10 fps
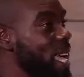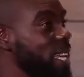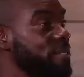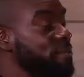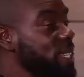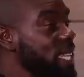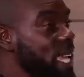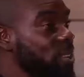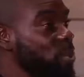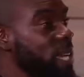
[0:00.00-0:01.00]
well, it feel
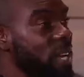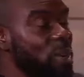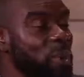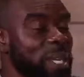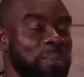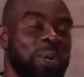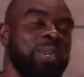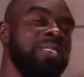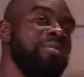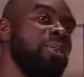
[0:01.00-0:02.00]
like we'd go win, but
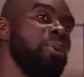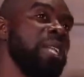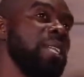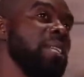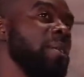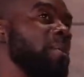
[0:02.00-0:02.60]
we never win.